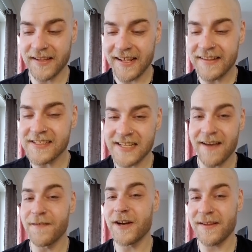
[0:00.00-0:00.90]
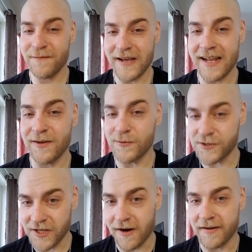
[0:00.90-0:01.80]
is never in vain to
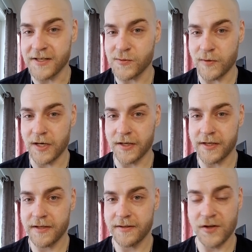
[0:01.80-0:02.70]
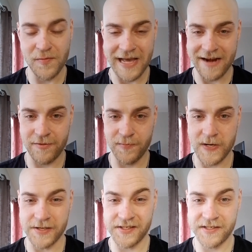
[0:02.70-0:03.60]
start this work, no matter
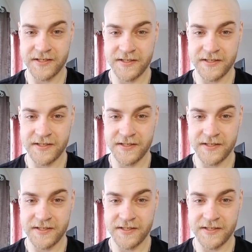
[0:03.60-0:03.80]
what.